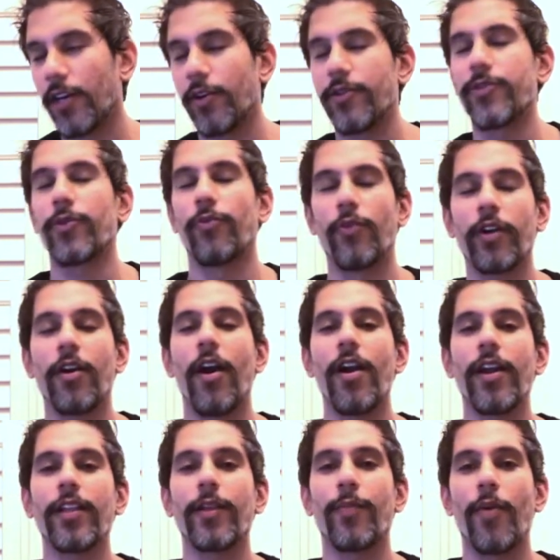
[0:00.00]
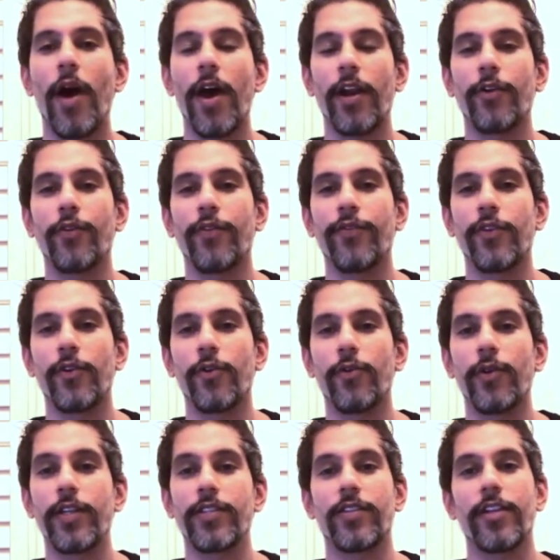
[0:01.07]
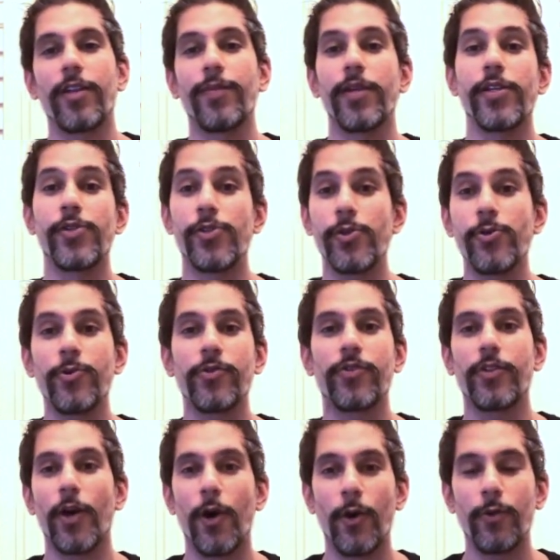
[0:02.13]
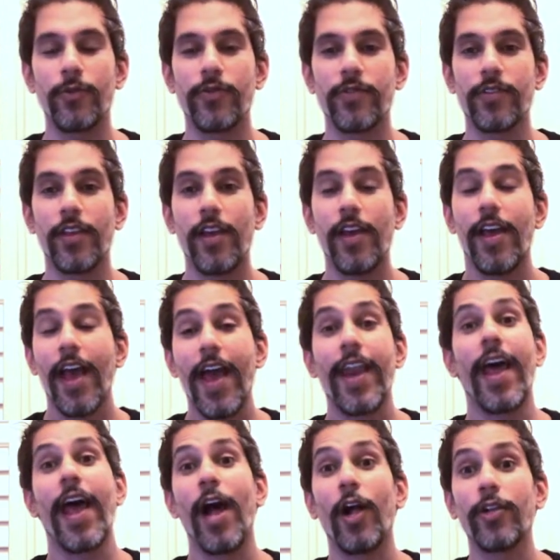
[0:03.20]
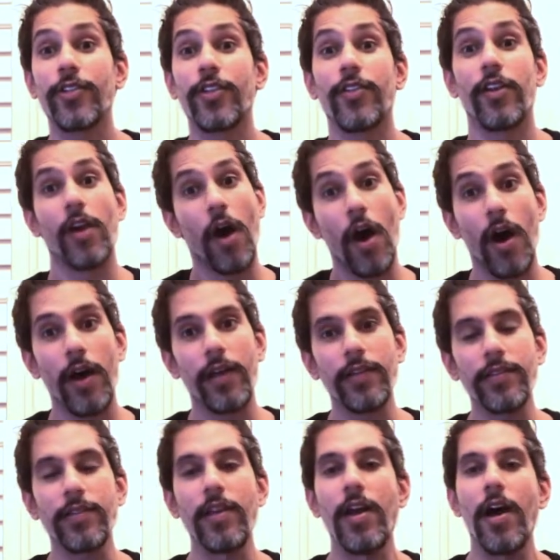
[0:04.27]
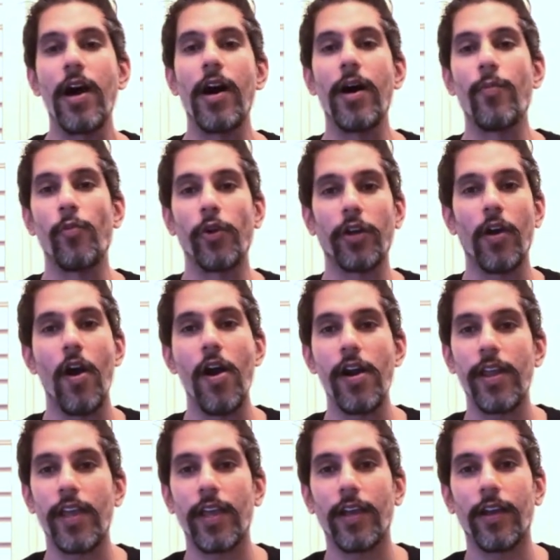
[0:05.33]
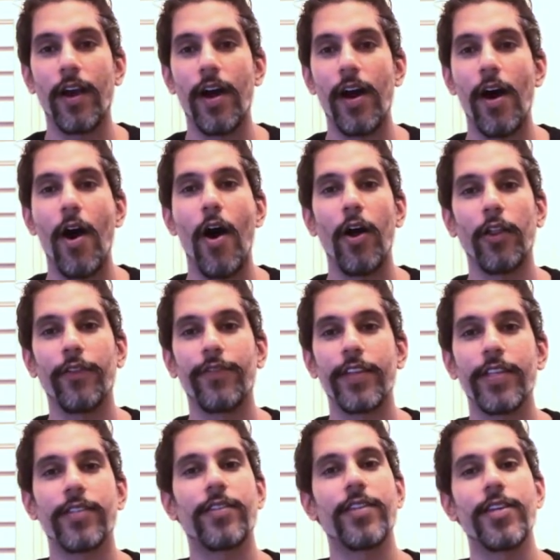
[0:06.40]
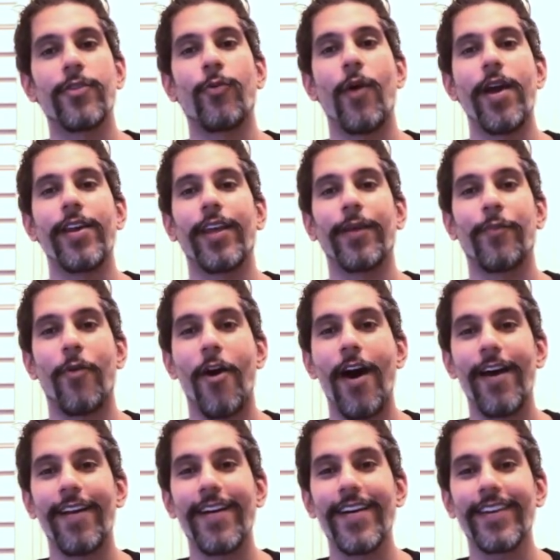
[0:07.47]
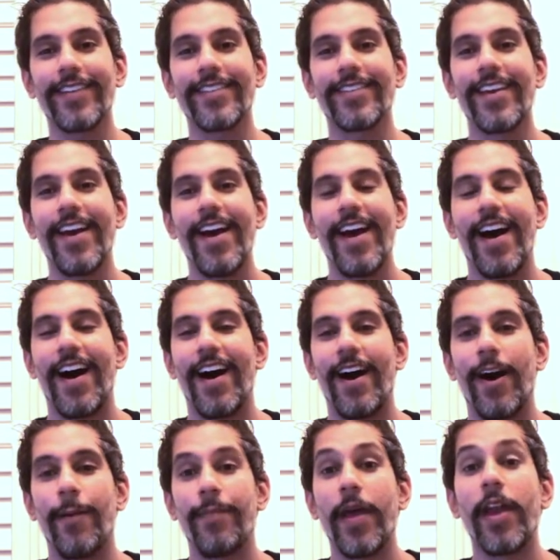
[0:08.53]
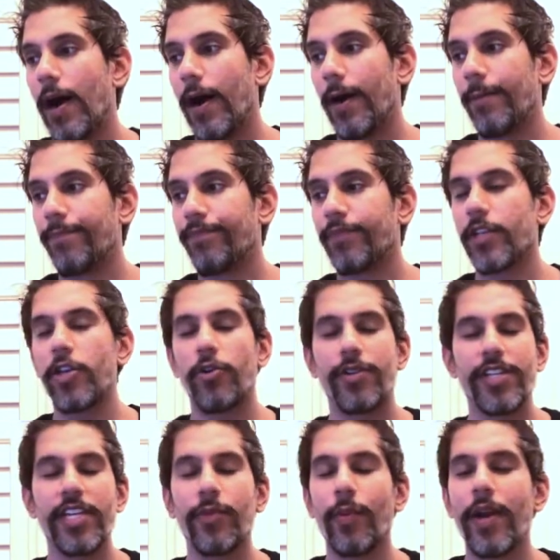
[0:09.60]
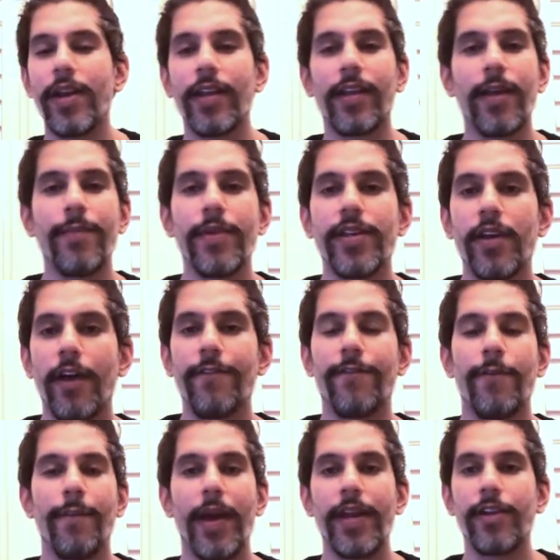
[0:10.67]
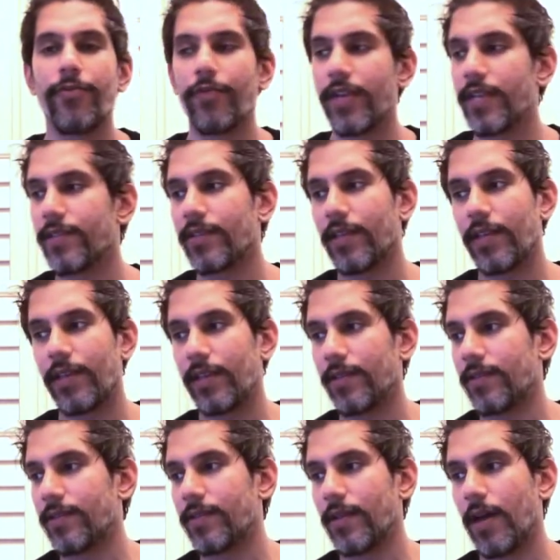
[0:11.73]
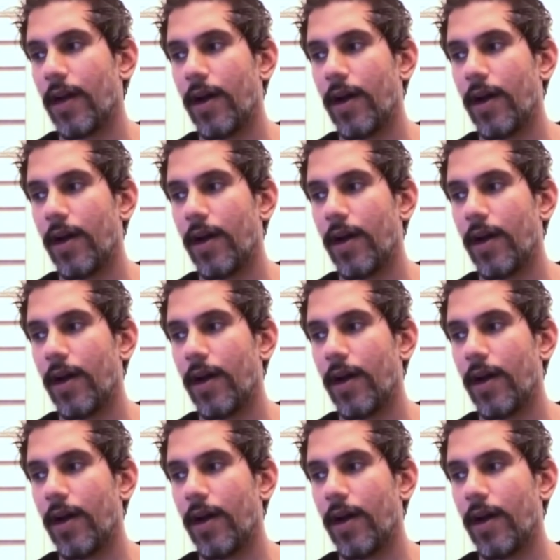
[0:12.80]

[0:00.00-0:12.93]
So regarding the product review, it's going to be do's, don'ts, and hell to the NAWS regarding all of these teeth whitening products. Teeth whitening can be done for many reasons.